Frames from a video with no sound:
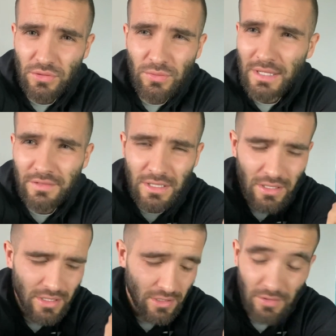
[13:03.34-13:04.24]
whatever you
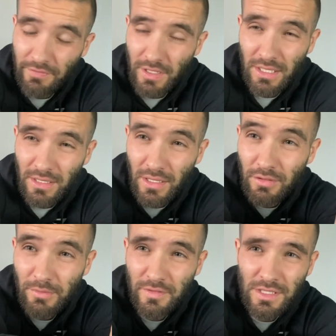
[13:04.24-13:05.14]
like. I love
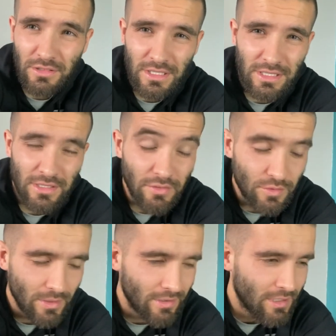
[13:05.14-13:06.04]
my fizzy drinks.
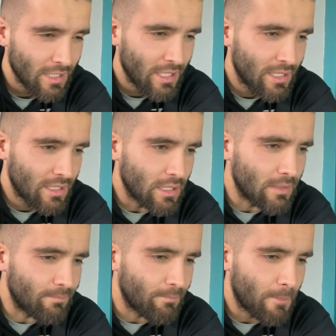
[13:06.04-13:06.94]

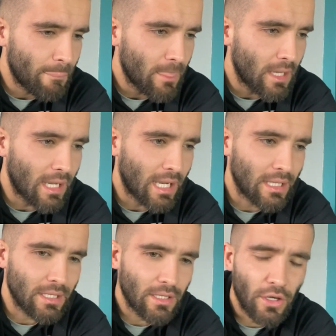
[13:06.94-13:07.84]

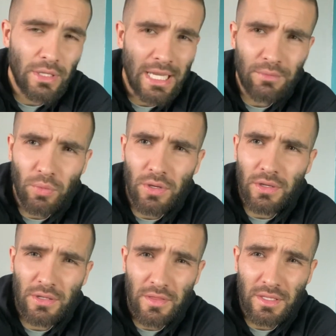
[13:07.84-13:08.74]
And I only had
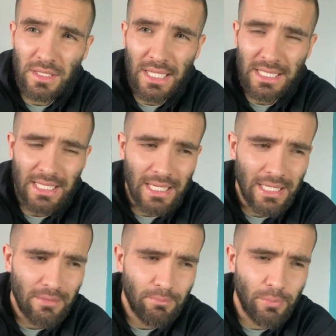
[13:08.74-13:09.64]
one, I think, the next
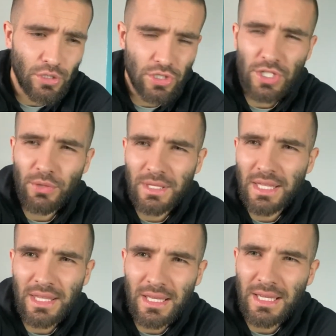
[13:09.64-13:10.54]
day. But just knowing they're
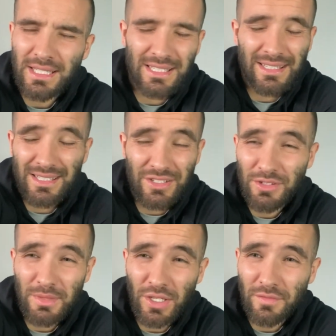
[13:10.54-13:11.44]
there, there's
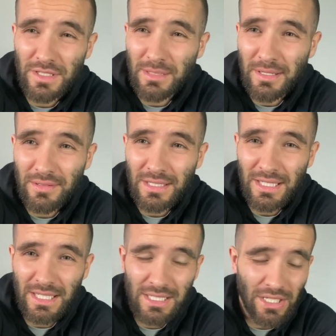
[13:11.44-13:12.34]
something comforting about it.
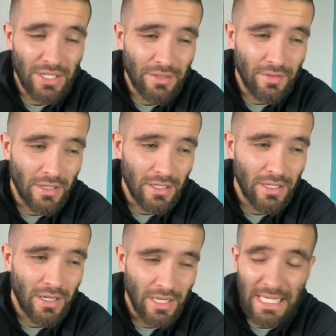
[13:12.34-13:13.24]
It's kind of like,
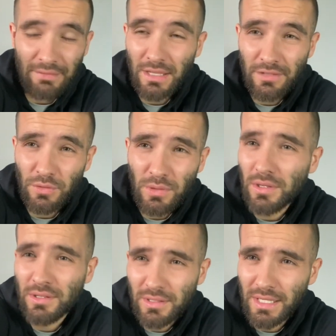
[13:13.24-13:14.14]
I can have that if I want,
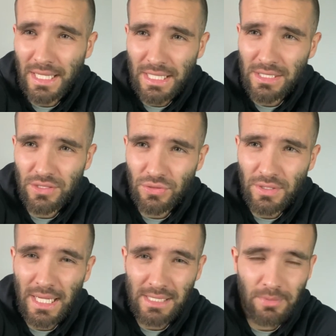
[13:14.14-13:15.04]
and that's good,
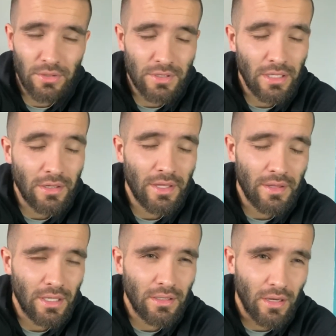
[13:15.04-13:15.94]
as opposed to lying there
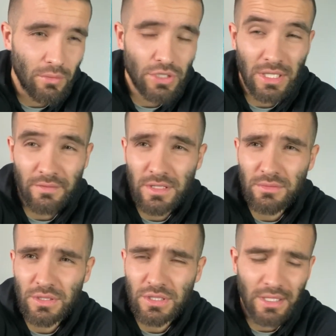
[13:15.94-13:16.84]
thinking, oh, we should have this,
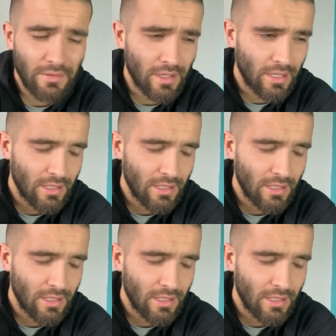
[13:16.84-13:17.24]
we should have that.